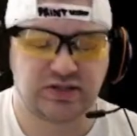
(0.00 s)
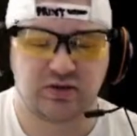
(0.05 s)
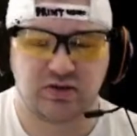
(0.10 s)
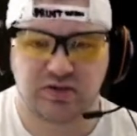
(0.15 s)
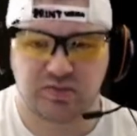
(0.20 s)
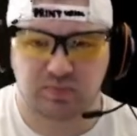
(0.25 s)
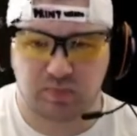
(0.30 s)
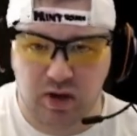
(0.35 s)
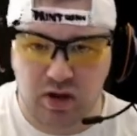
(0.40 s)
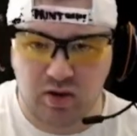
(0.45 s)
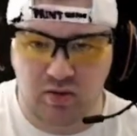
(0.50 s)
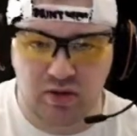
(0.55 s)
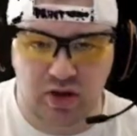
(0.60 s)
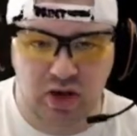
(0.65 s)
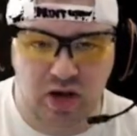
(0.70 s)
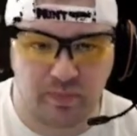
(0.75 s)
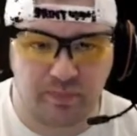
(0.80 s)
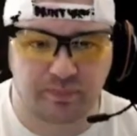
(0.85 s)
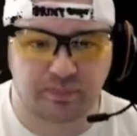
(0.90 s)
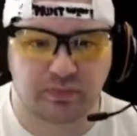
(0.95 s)
it's blown
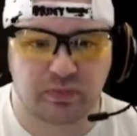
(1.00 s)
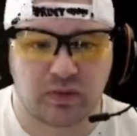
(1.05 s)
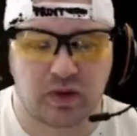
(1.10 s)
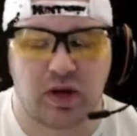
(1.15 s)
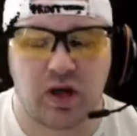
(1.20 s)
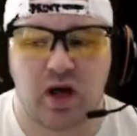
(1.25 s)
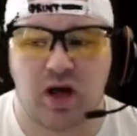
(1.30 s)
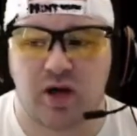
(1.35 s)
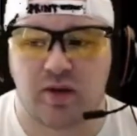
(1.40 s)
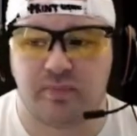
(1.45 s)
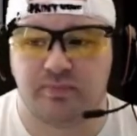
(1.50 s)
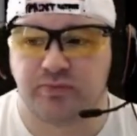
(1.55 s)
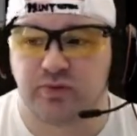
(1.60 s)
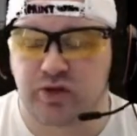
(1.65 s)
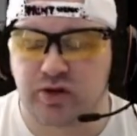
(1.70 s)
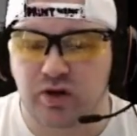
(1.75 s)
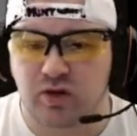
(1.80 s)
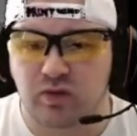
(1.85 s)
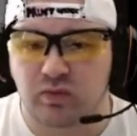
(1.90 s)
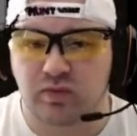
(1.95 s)
up.
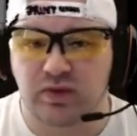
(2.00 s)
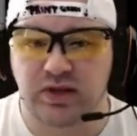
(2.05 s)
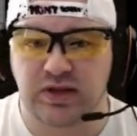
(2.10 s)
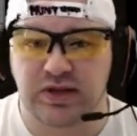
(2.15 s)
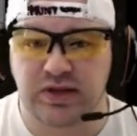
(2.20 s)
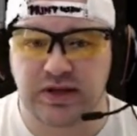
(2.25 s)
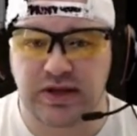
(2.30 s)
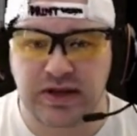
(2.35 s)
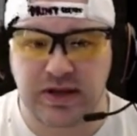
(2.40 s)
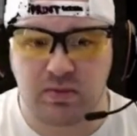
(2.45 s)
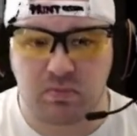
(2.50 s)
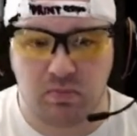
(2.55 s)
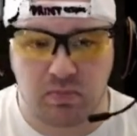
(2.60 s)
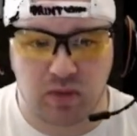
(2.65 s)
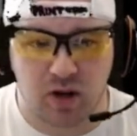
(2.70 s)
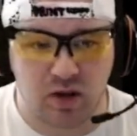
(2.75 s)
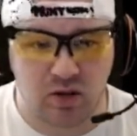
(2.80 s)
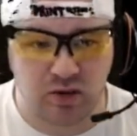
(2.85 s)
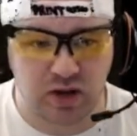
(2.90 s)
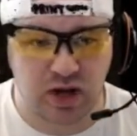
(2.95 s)
You don't really need it
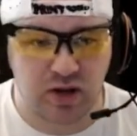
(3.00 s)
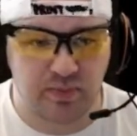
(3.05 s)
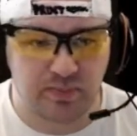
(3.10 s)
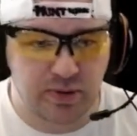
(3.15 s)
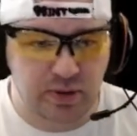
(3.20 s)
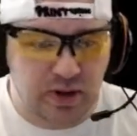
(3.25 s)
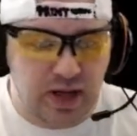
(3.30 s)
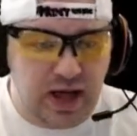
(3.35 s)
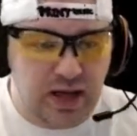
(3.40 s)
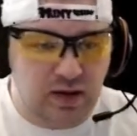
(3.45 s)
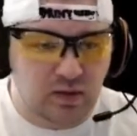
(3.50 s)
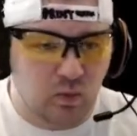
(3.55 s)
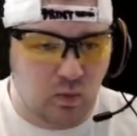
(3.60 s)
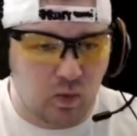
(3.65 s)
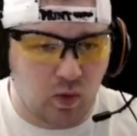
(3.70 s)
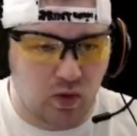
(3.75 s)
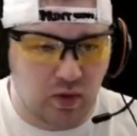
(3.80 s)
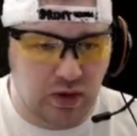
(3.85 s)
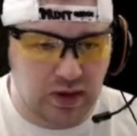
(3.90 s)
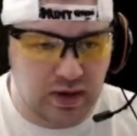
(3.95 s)
blown up. You kind of
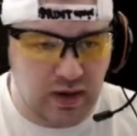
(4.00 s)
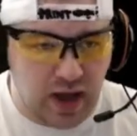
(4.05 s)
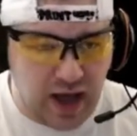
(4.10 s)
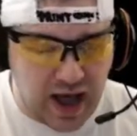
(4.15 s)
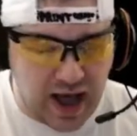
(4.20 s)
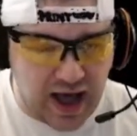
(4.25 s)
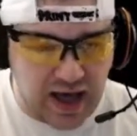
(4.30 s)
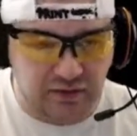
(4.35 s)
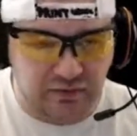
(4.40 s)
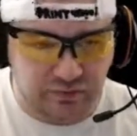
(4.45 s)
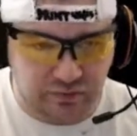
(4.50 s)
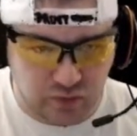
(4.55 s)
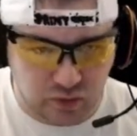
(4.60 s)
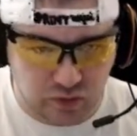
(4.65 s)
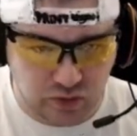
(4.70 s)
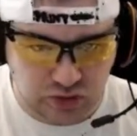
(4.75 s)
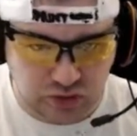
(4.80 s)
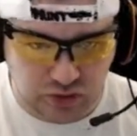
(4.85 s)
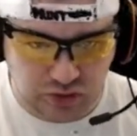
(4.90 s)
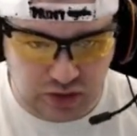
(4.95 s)
want it out of
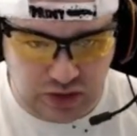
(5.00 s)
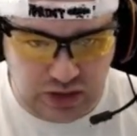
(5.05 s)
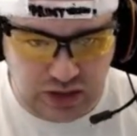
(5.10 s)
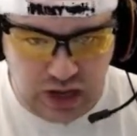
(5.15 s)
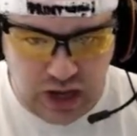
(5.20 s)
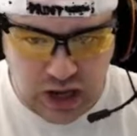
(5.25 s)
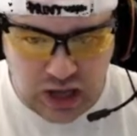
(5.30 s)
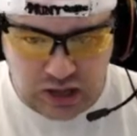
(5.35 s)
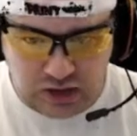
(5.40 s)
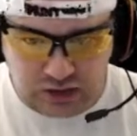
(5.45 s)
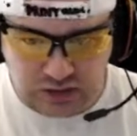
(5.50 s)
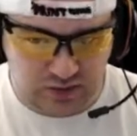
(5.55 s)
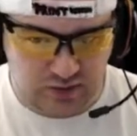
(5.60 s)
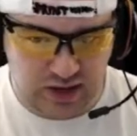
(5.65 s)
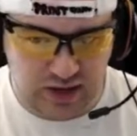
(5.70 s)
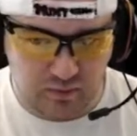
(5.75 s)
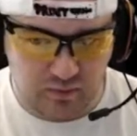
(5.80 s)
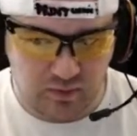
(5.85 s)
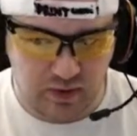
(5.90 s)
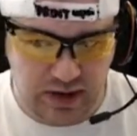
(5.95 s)
full screen, so
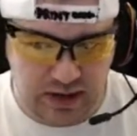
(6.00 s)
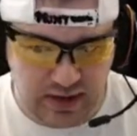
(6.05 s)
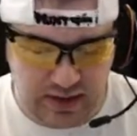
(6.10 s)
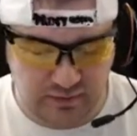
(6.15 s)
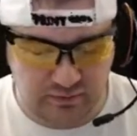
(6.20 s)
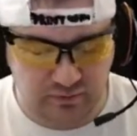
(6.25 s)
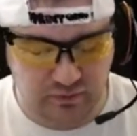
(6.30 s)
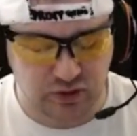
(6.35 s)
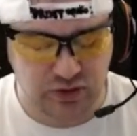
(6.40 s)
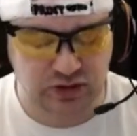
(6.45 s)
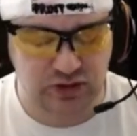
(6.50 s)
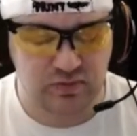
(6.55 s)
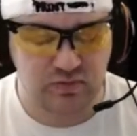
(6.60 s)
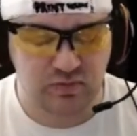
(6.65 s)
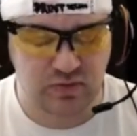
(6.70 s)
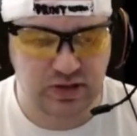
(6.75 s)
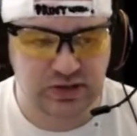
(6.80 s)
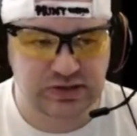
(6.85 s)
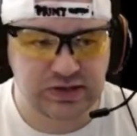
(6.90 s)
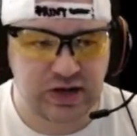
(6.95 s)
that way for some
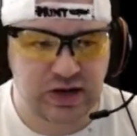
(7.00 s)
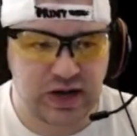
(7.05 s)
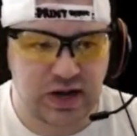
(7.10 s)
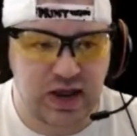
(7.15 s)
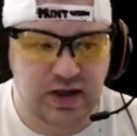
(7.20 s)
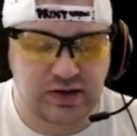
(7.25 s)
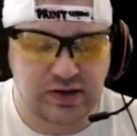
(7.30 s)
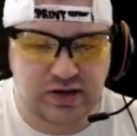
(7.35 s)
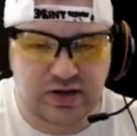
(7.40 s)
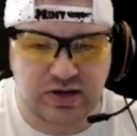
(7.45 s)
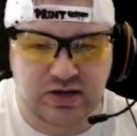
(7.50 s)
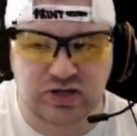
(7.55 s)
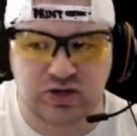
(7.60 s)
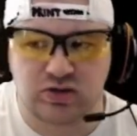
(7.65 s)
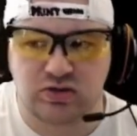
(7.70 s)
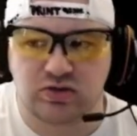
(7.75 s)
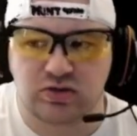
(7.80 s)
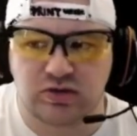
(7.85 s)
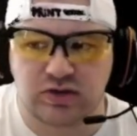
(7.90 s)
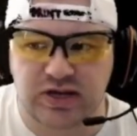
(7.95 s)
reason it does
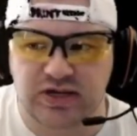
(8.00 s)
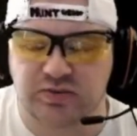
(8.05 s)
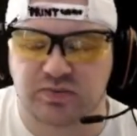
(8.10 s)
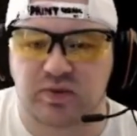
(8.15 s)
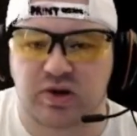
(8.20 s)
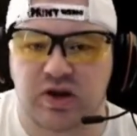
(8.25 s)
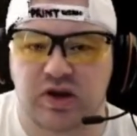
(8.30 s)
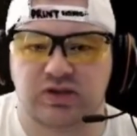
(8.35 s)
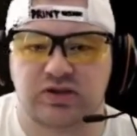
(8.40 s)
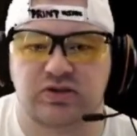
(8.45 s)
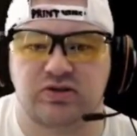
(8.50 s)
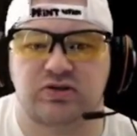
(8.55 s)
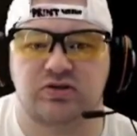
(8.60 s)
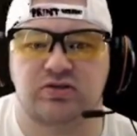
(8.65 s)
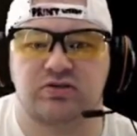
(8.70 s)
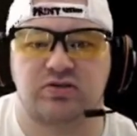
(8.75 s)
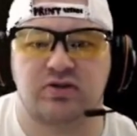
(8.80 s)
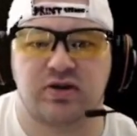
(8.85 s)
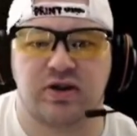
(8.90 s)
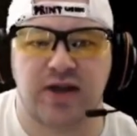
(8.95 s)
use less
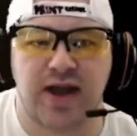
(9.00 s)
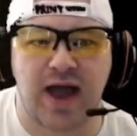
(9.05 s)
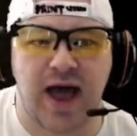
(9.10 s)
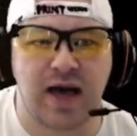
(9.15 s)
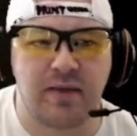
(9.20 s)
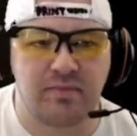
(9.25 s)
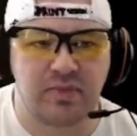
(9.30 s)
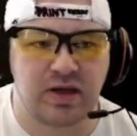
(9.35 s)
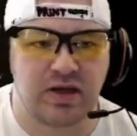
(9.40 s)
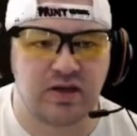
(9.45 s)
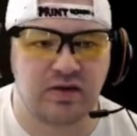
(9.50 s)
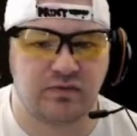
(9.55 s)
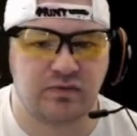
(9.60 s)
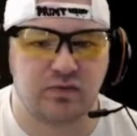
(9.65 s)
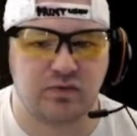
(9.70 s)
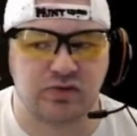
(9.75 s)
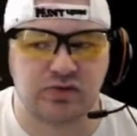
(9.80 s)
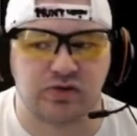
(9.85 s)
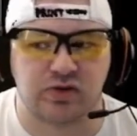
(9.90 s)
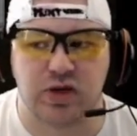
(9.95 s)
processor to not be in
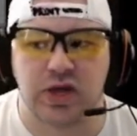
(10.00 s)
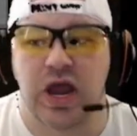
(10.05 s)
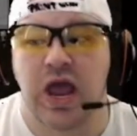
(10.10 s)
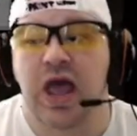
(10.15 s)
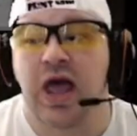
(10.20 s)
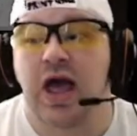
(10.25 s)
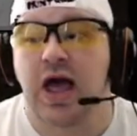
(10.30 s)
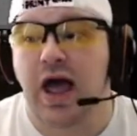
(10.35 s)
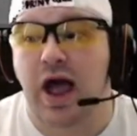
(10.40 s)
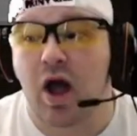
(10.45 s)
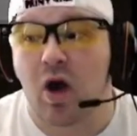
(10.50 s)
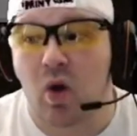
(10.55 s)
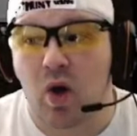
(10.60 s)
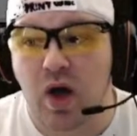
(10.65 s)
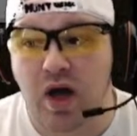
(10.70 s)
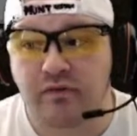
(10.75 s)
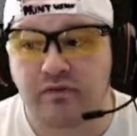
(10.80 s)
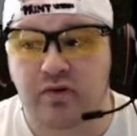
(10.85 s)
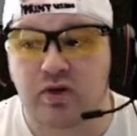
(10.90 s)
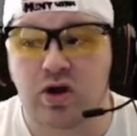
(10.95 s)
full screen.
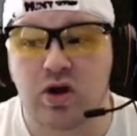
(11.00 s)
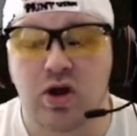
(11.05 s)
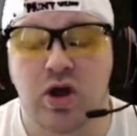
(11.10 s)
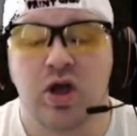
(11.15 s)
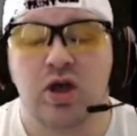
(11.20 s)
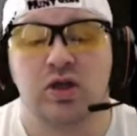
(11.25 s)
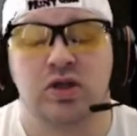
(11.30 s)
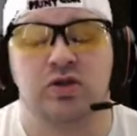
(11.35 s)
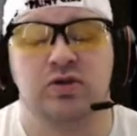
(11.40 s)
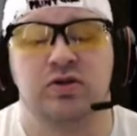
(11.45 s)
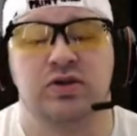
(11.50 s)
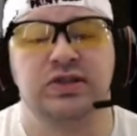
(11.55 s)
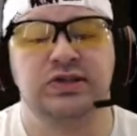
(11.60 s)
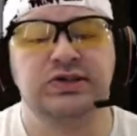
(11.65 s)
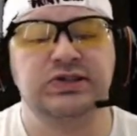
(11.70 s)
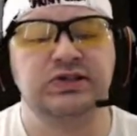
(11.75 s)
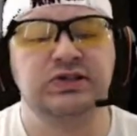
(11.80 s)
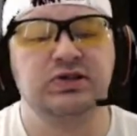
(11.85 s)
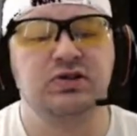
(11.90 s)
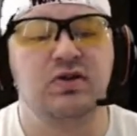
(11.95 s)
However, you can
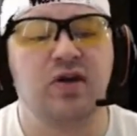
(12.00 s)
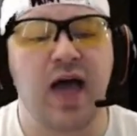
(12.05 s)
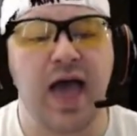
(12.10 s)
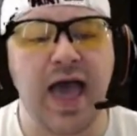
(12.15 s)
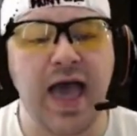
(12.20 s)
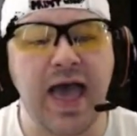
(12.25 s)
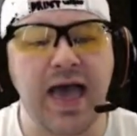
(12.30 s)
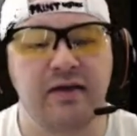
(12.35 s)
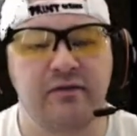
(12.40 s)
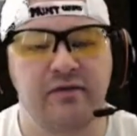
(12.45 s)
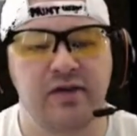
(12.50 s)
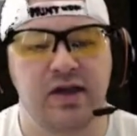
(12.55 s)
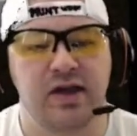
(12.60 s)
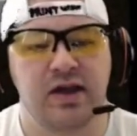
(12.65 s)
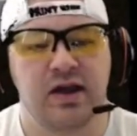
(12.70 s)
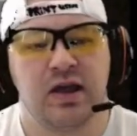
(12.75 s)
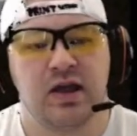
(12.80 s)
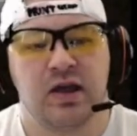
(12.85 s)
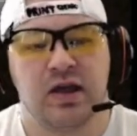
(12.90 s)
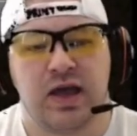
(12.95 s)
still have it
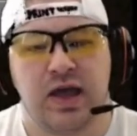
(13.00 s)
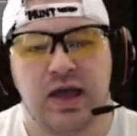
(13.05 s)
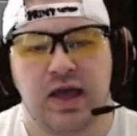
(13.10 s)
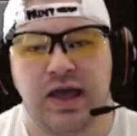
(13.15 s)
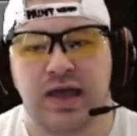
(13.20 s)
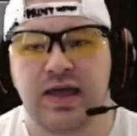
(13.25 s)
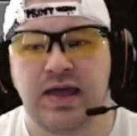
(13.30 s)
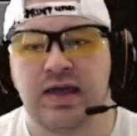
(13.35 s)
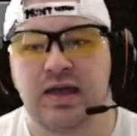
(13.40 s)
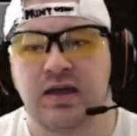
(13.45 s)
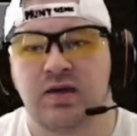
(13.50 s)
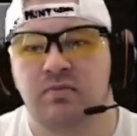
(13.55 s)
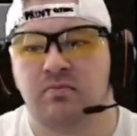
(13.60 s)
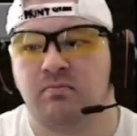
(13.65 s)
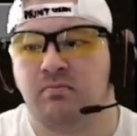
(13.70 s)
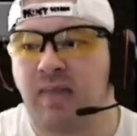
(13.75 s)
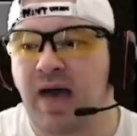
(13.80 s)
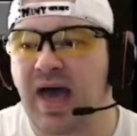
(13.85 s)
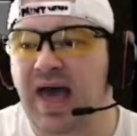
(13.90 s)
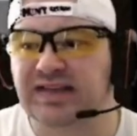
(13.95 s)
in
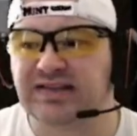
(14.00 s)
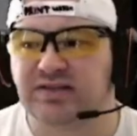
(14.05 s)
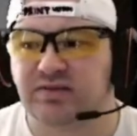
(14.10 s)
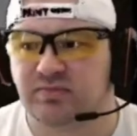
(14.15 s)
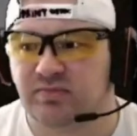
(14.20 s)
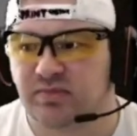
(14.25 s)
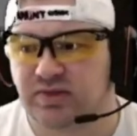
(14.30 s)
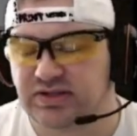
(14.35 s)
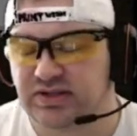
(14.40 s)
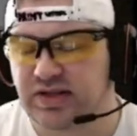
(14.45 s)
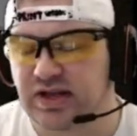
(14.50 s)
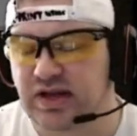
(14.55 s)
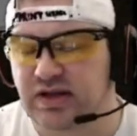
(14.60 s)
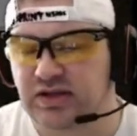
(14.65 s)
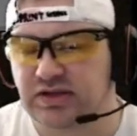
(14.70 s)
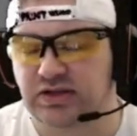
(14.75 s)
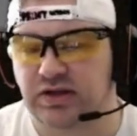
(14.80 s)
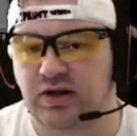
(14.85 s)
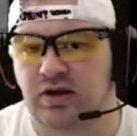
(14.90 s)
maximized